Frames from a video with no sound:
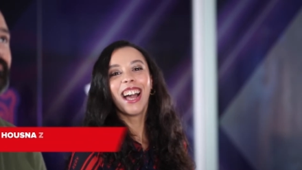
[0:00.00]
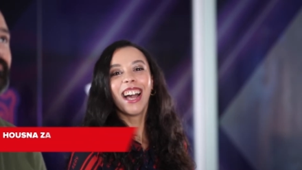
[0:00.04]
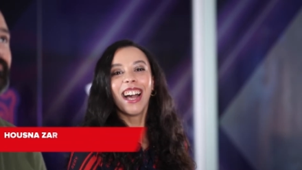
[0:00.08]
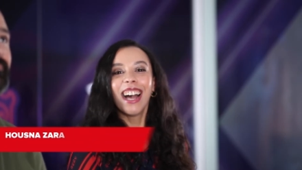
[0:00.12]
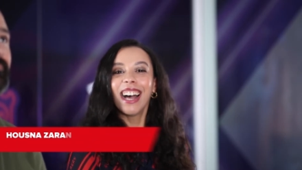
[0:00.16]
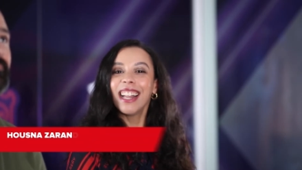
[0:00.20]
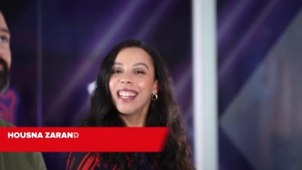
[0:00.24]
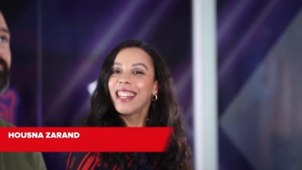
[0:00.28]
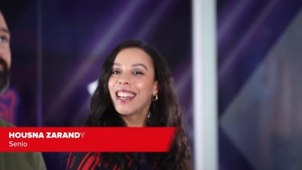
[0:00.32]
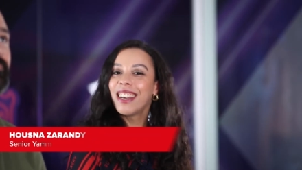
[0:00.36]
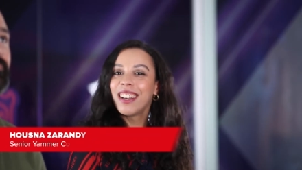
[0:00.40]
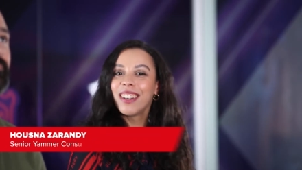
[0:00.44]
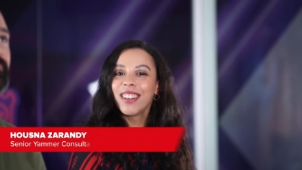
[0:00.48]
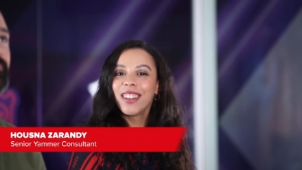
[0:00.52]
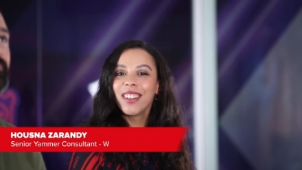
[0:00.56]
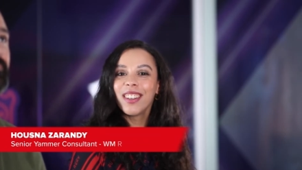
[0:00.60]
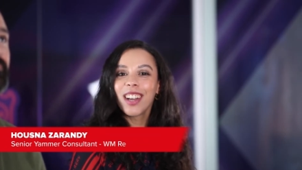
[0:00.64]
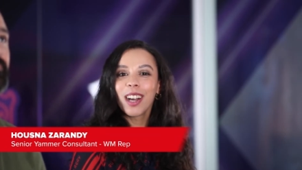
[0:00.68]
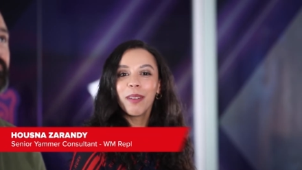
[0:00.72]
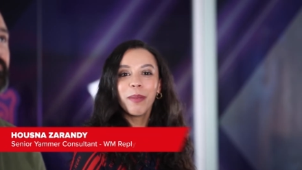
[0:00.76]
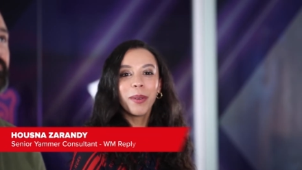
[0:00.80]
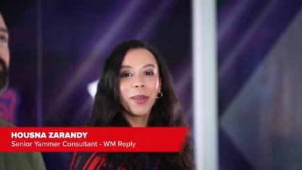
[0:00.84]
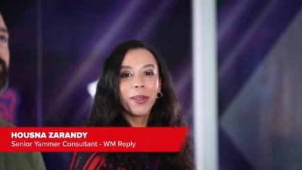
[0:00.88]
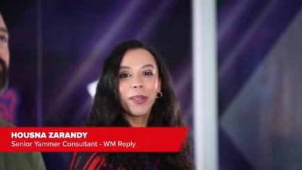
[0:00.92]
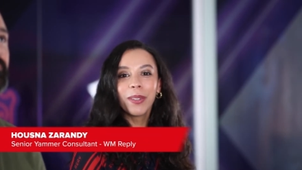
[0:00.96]
Hello,
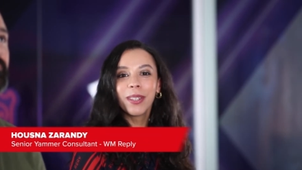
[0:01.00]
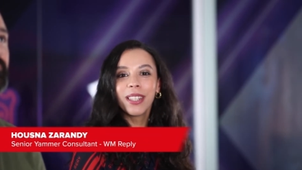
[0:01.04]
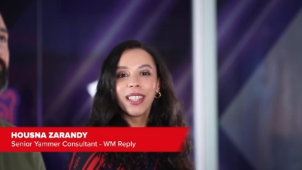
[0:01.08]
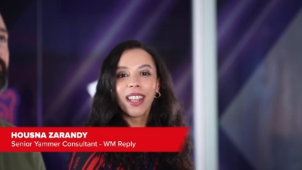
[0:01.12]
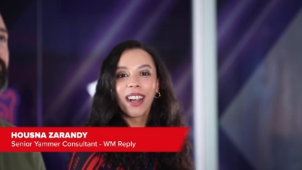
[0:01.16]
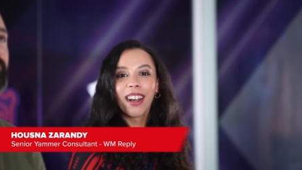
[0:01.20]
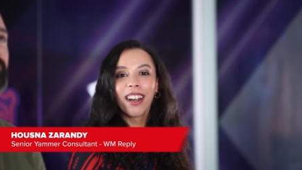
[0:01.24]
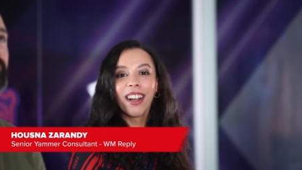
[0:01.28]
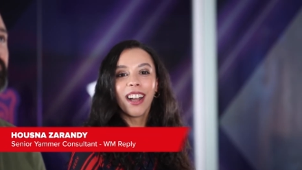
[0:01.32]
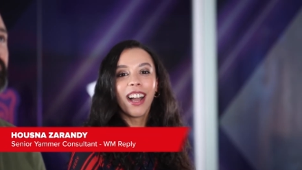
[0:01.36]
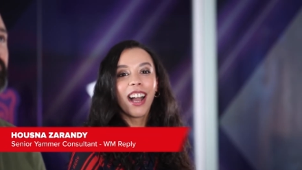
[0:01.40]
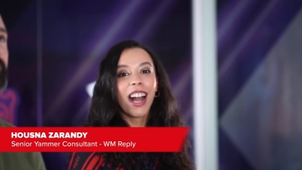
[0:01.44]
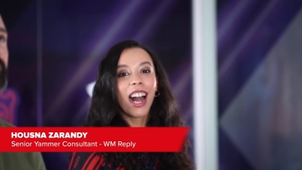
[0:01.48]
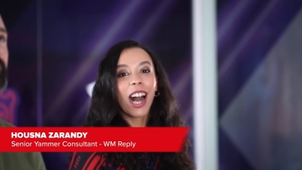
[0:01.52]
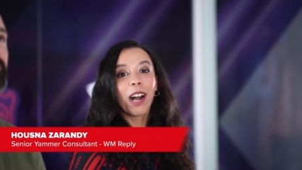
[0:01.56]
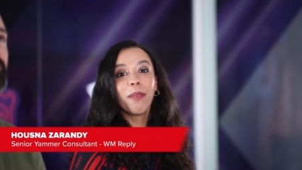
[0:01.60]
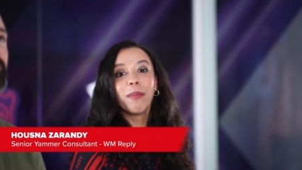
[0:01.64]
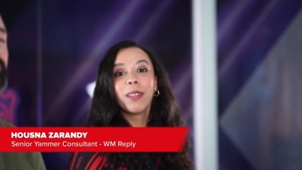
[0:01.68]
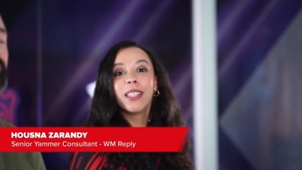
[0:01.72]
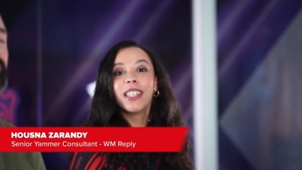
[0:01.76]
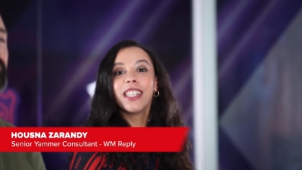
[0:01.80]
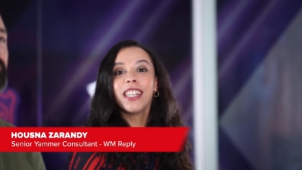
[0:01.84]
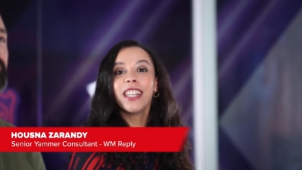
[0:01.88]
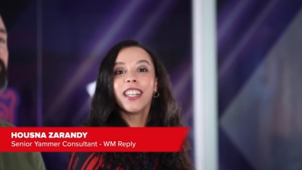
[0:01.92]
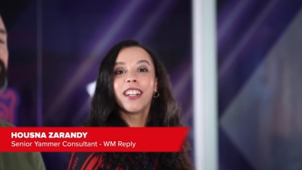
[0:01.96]
I'm Husna. I'm
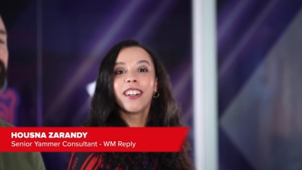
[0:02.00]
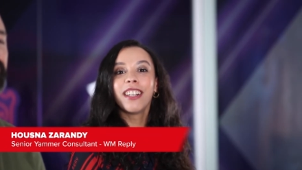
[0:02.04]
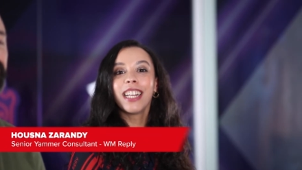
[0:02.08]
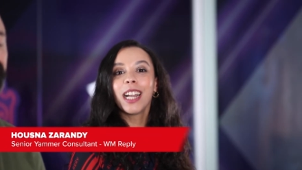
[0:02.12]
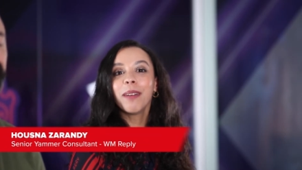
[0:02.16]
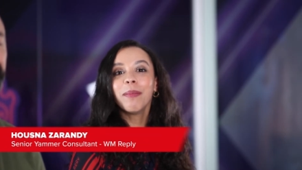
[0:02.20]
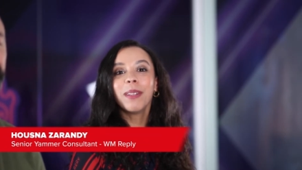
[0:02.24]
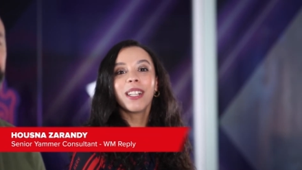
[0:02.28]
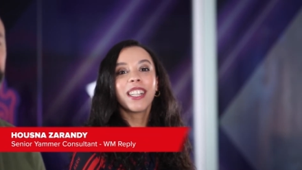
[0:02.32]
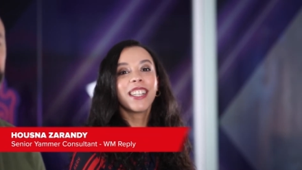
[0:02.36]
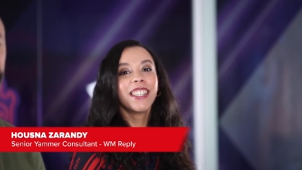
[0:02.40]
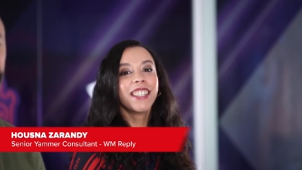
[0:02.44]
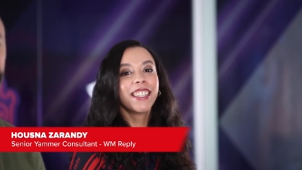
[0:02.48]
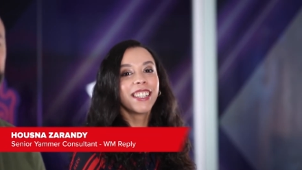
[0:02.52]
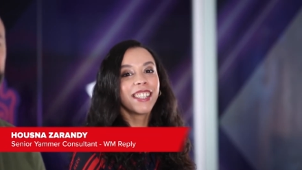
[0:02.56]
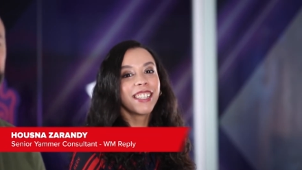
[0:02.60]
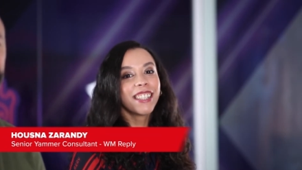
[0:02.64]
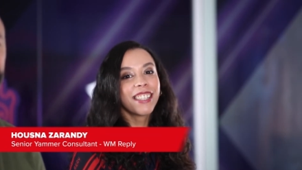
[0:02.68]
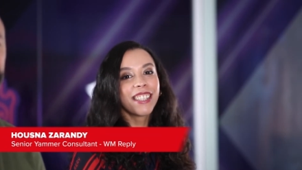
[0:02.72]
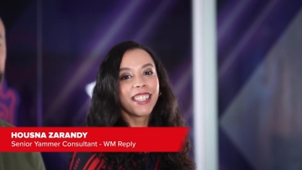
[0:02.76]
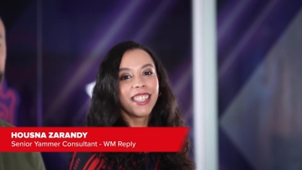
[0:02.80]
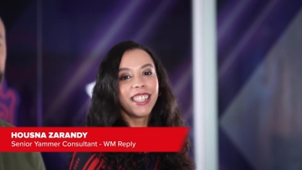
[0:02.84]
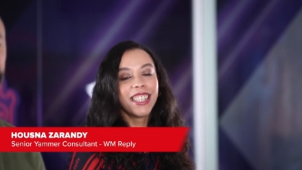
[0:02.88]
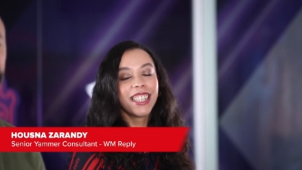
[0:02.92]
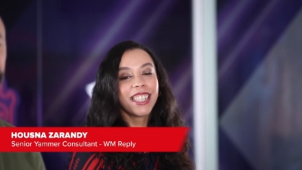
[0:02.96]
a senior Yammer
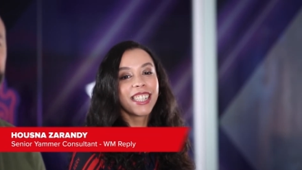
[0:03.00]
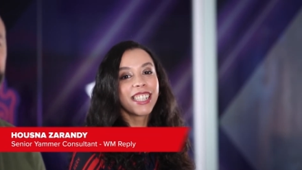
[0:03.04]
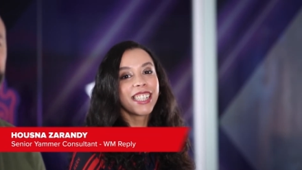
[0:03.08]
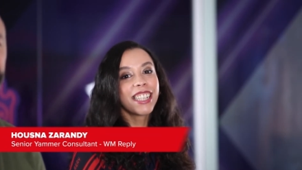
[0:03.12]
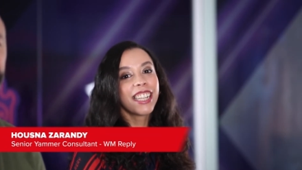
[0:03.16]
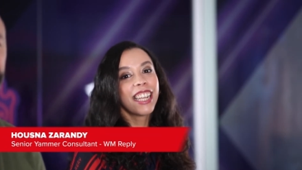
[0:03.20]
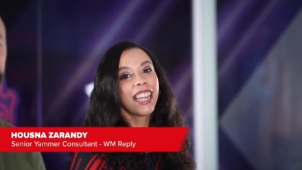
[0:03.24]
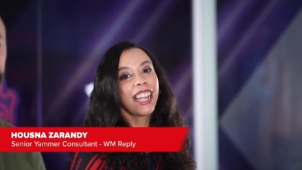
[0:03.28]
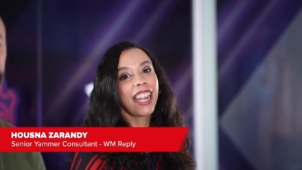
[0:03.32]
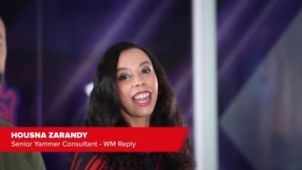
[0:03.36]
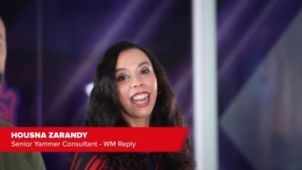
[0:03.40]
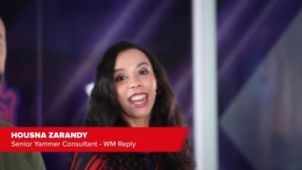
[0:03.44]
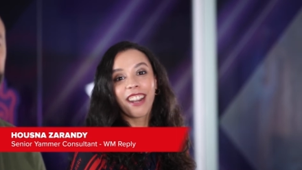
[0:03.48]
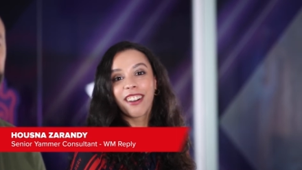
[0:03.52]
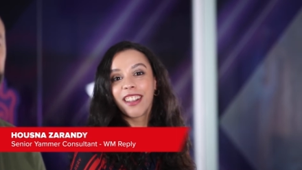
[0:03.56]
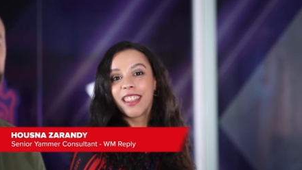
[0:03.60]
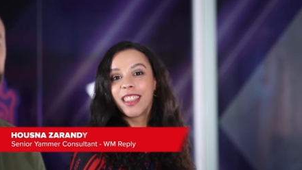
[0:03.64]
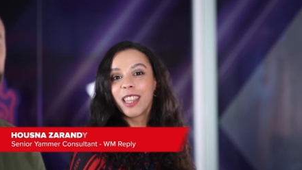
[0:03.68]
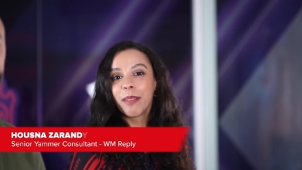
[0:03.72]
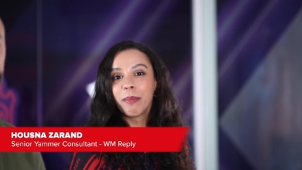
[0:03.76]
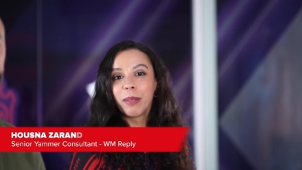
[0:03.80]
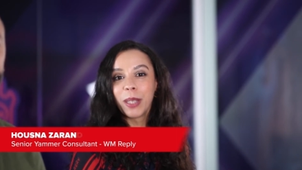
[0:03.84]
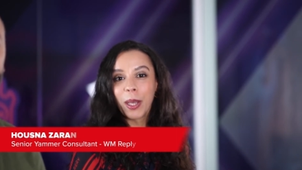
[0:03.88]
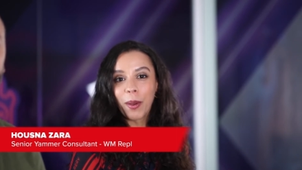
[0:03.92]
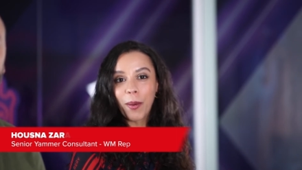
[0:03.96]
consultant here at
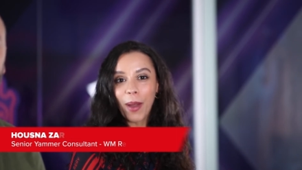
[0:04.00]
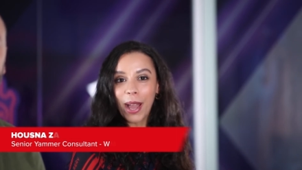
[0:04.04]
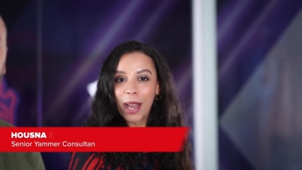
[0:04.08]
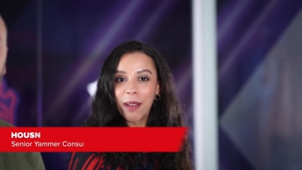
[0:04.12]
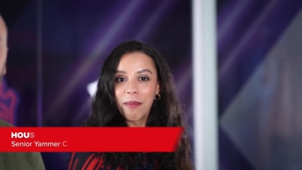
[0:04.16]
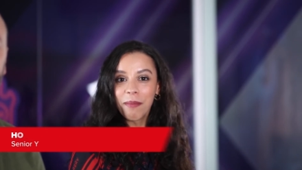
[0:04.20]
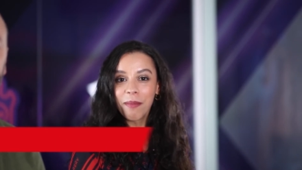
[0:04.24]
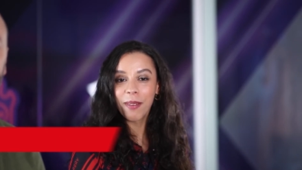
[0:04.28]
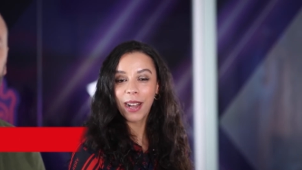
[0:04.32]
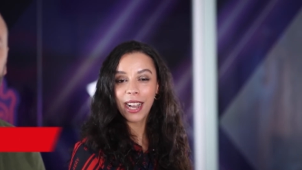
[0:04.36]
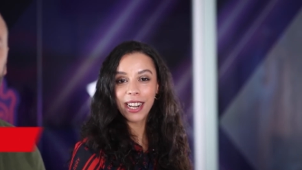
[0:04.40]
WM,